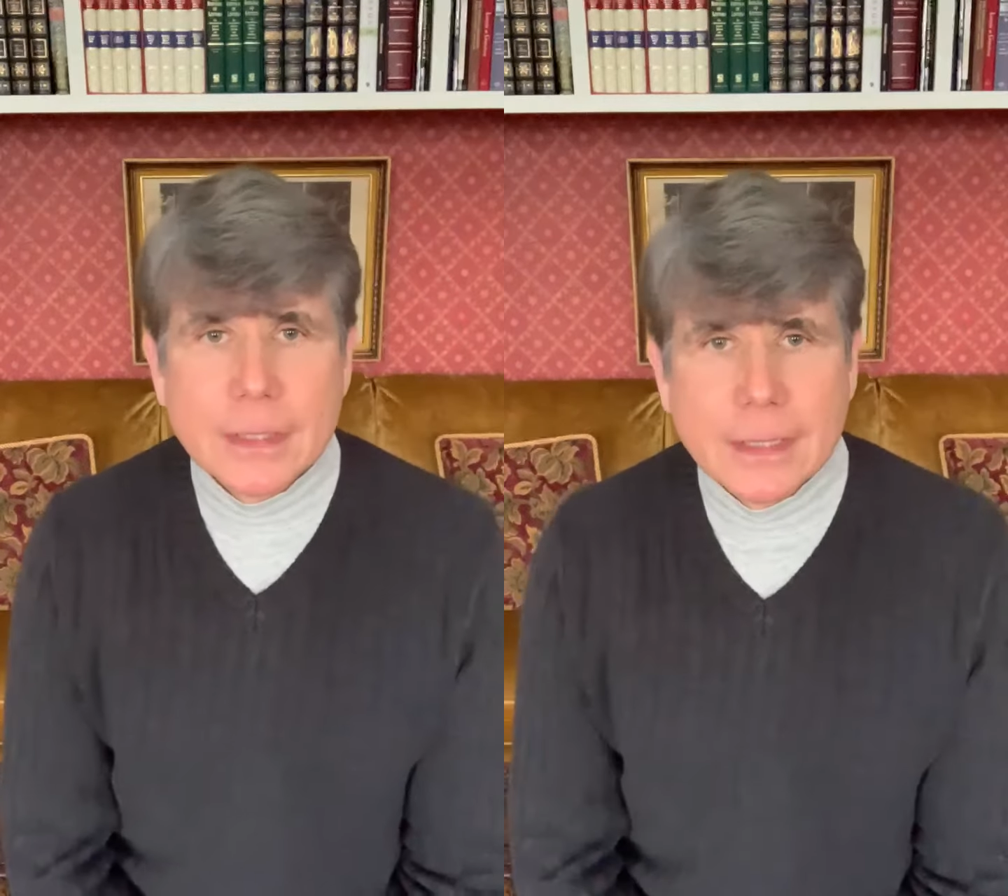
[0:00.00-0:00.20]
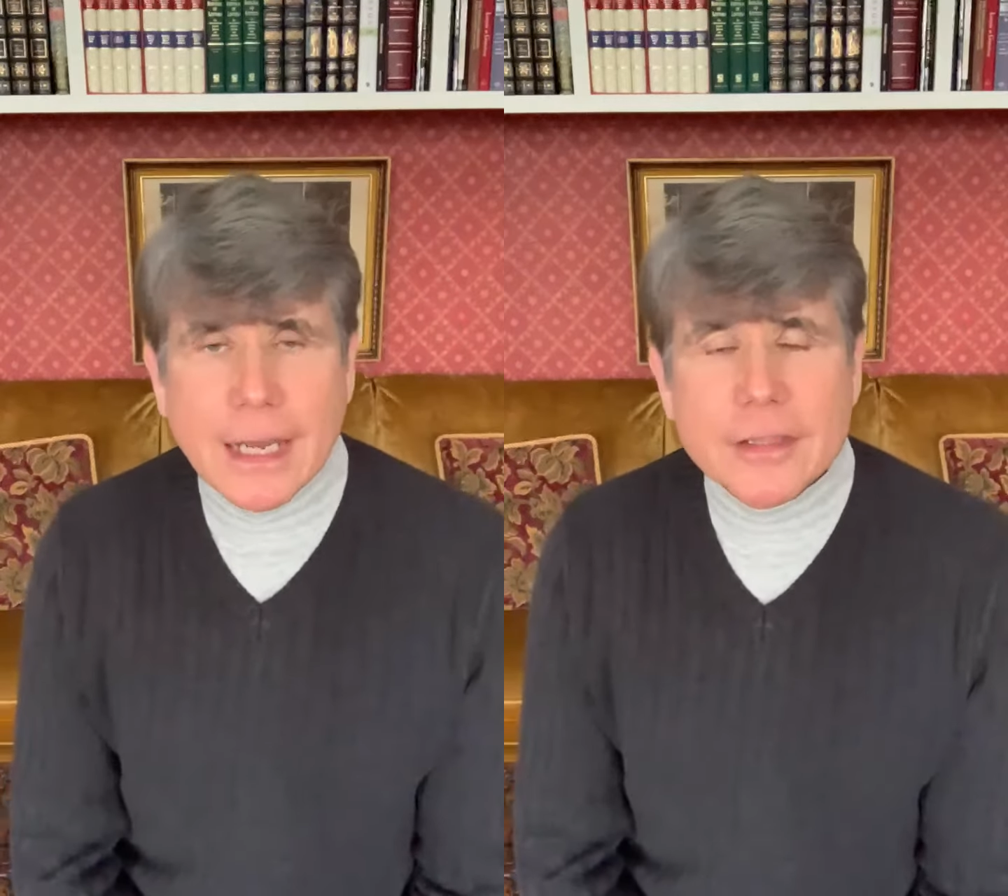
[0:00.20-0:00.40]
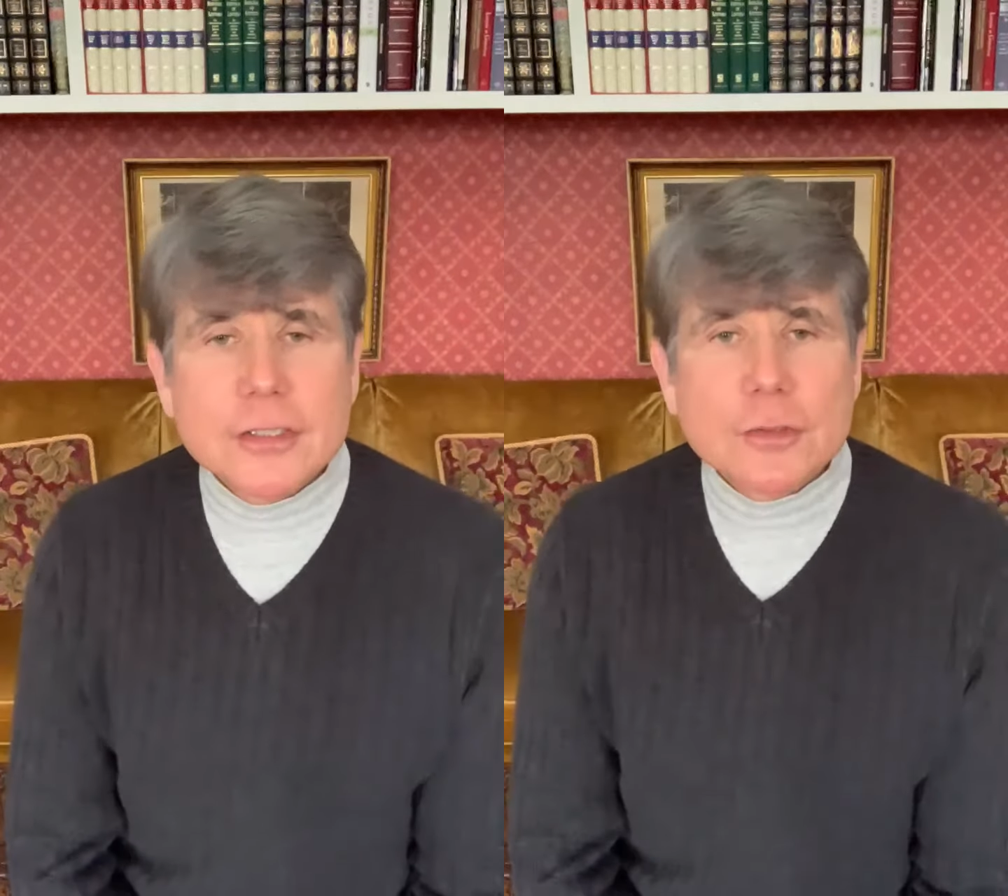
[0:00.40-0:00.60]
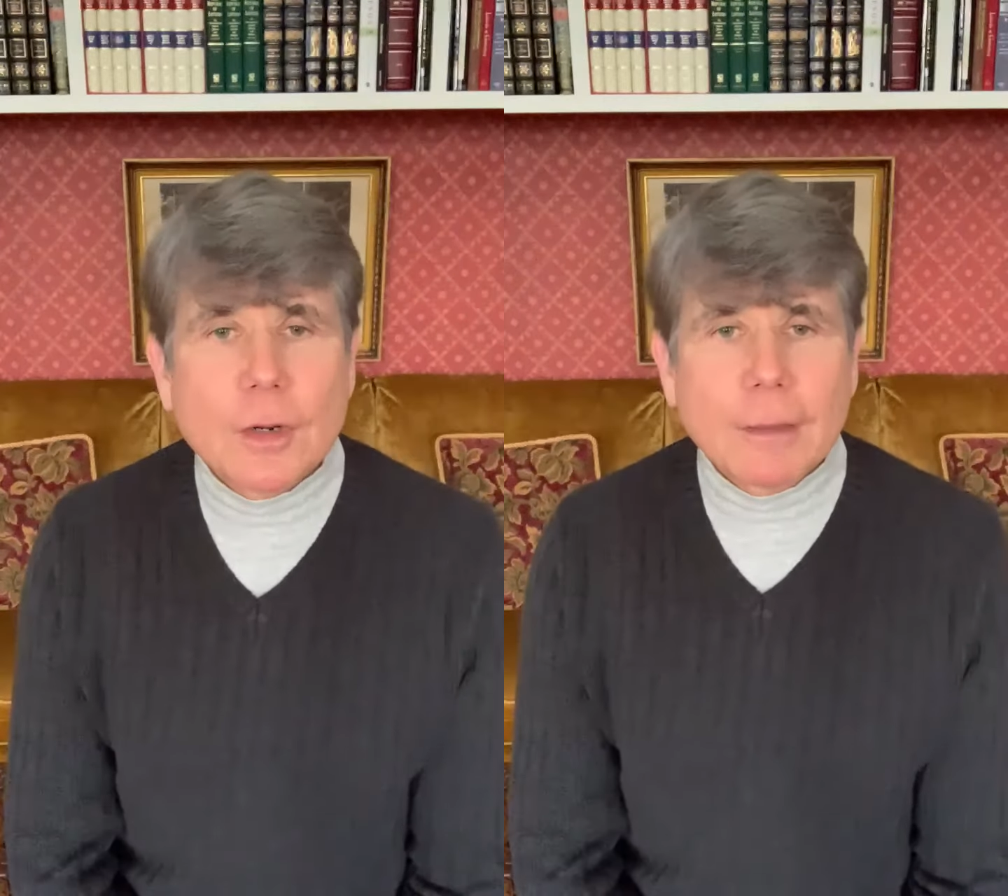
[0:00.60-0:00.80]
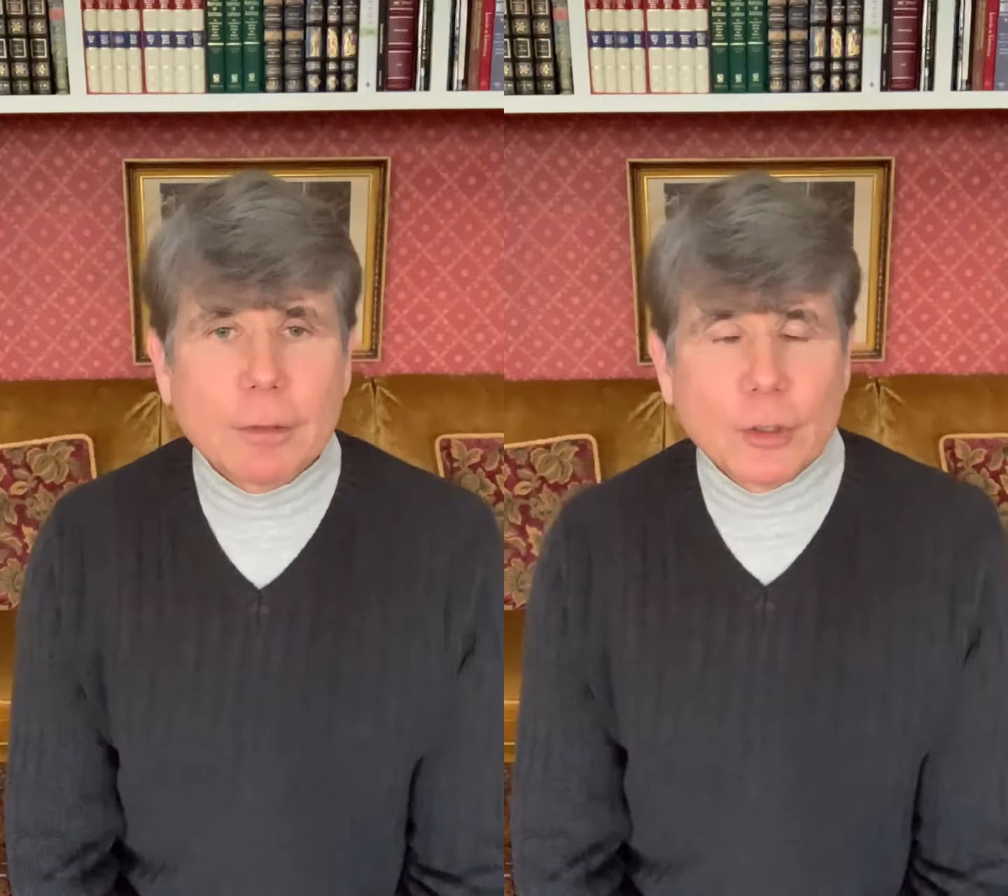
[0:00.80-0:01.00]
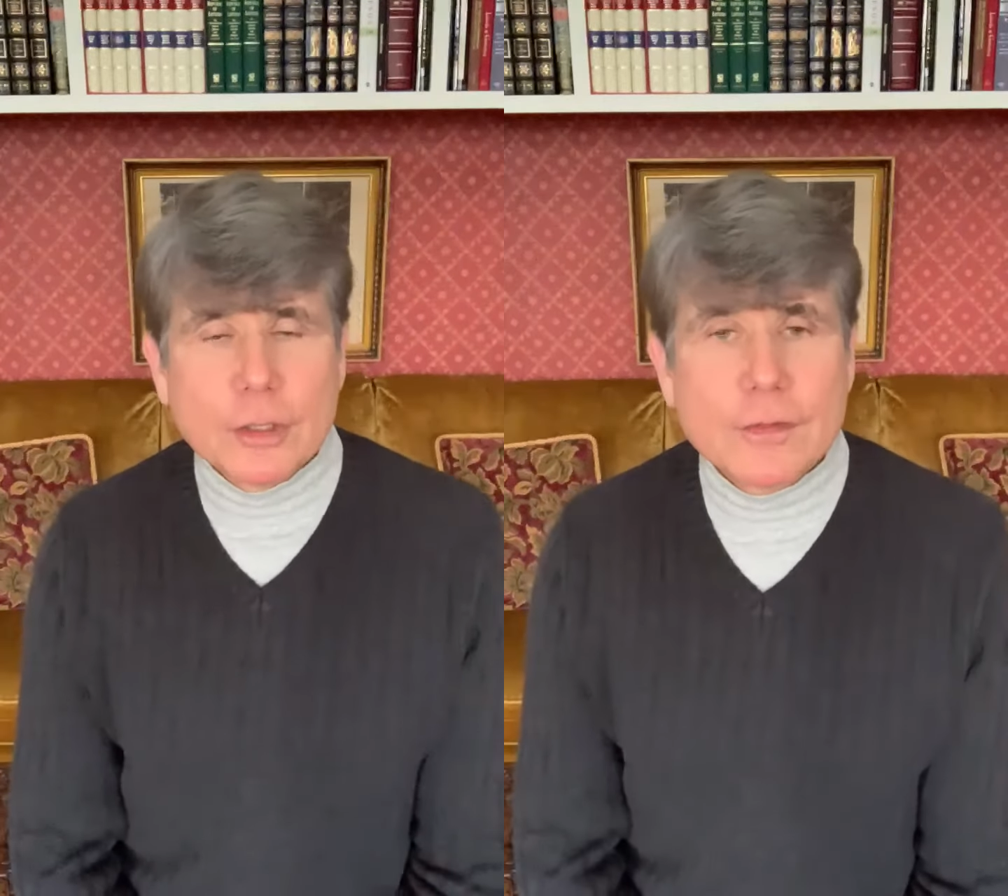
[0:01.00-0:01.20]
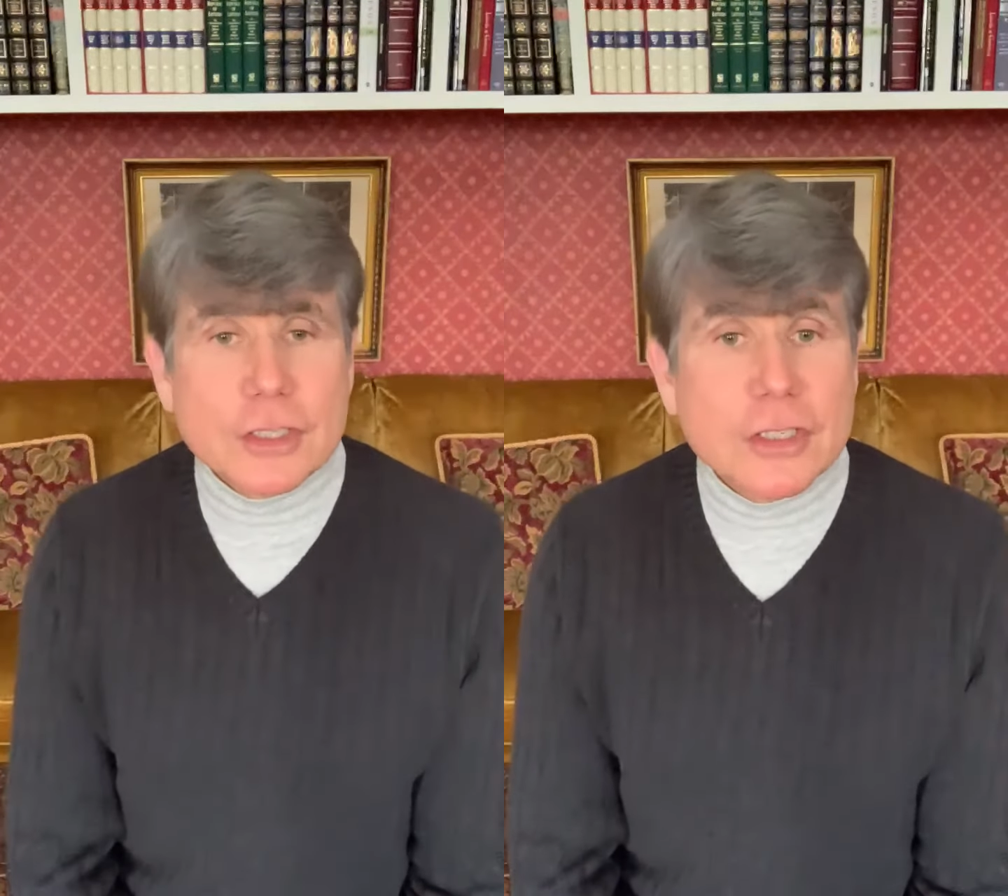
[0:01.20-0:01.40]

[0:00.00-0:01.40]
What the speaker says: Hi, this is Rod Blagojevich,